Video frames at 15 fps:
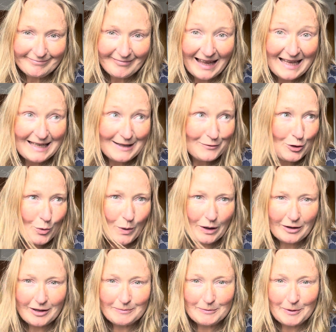and if you
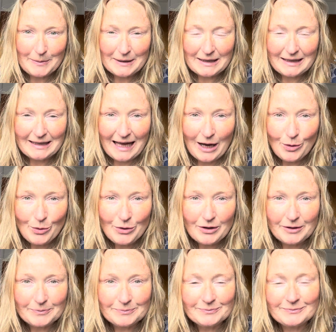welcome them and allow
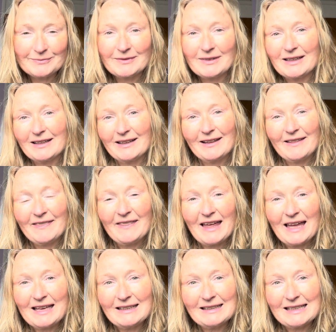them,
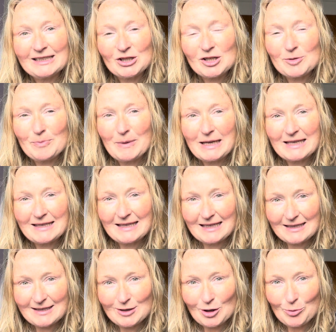then it just makes
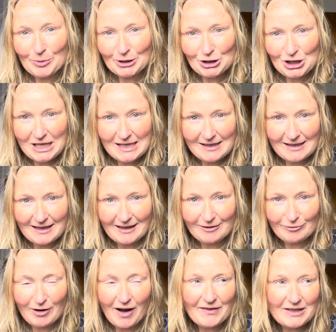things so much easier
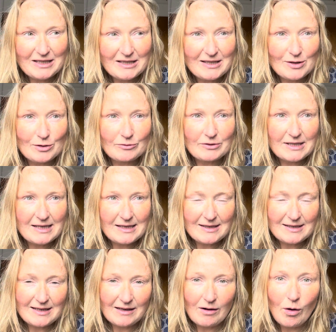rather than sort of
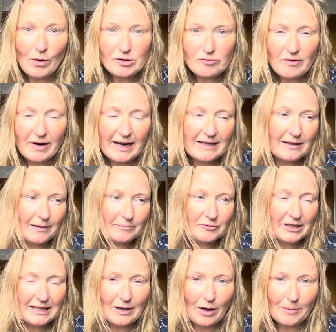resisting, oh, it's rain, I'm
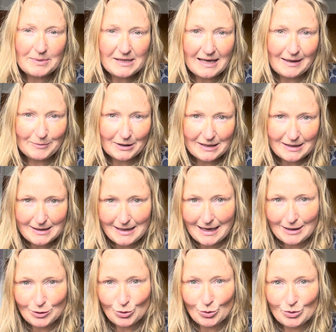really upset, I'm going to stay
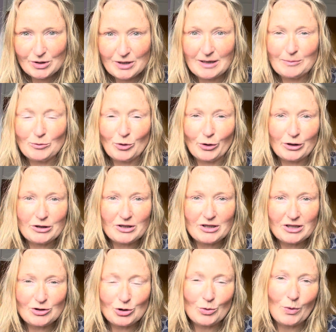indoors and I'm not going to
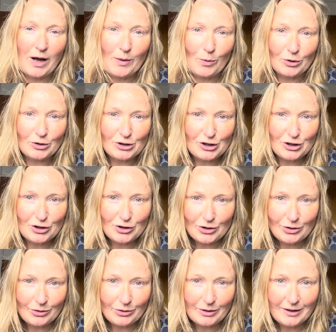do what I wanted to
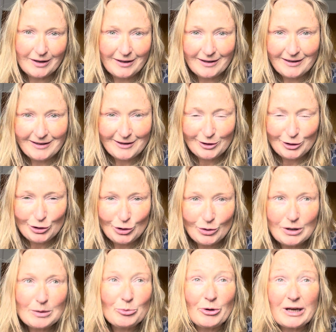do. You
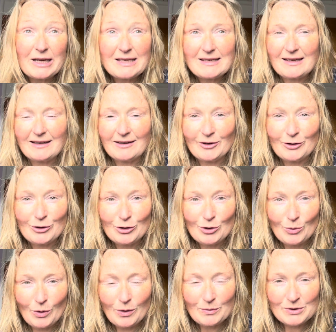can embrace it and go, you know
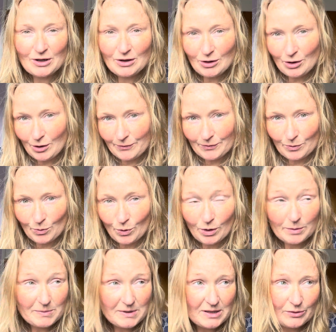what, I was going to go for a walk,
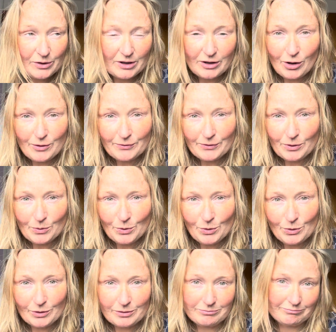I'm still going to go for a
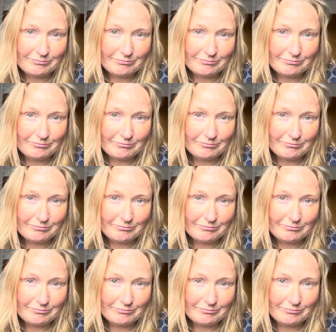walk.